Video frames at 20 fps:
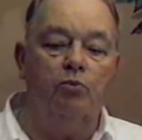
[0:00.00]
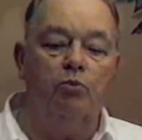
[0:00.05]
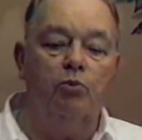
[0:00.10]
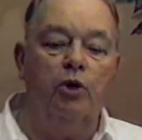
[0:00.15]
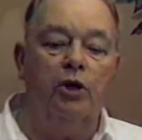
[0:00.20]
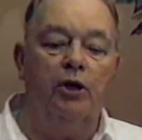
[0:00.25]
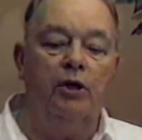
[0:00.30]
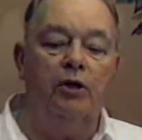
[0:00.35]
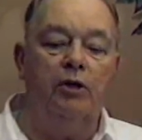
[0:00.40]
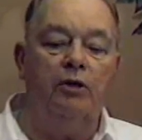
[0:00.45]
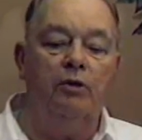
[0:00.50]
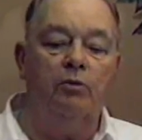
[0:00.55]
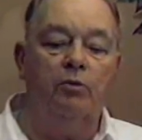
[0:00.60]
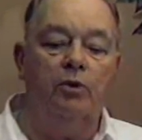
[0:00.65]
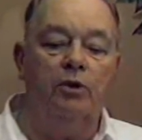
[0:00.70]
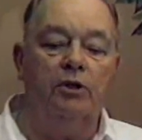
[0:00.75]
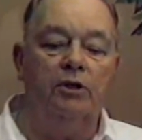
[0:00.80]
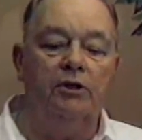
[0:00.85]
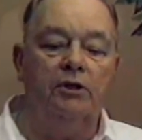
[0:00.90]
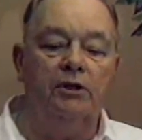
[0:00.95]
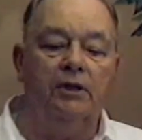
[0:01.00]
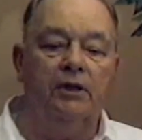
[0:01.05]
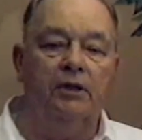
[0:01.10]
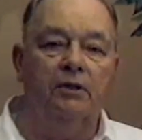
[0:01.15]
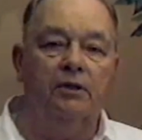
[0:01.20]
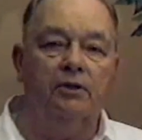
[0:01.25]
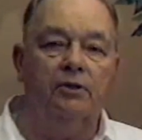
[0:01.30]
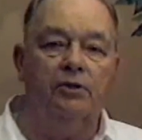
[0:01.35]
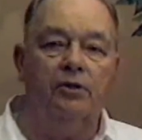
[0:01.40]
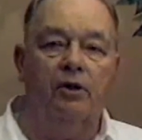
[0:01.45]
He was in
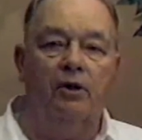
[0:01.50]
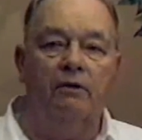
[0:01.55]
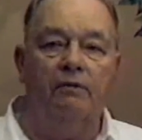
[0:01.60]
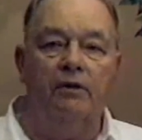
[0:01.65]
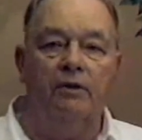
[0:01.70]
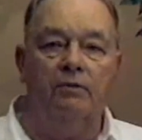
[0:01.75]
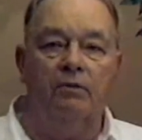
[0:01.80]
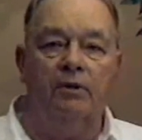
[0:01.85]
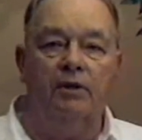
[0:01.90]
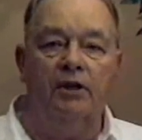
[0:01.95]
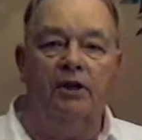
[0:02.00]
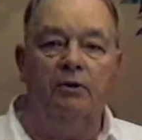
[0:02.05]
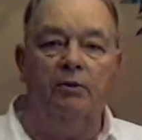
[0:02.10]
the service when he